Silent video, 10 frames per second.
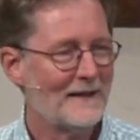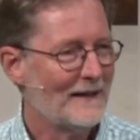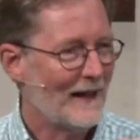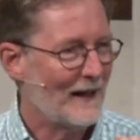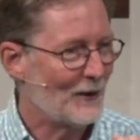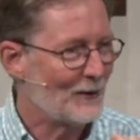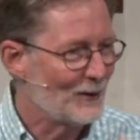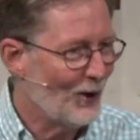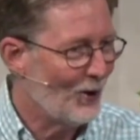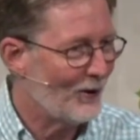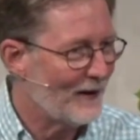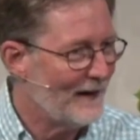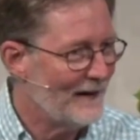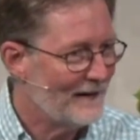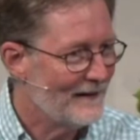and the glory
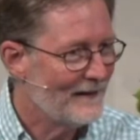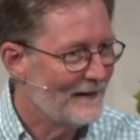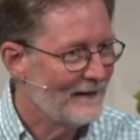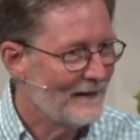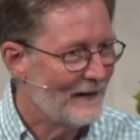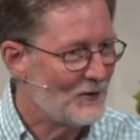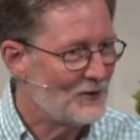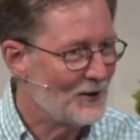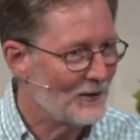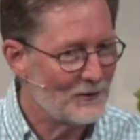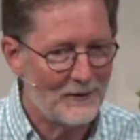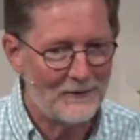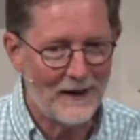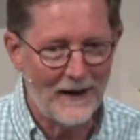of the children of God."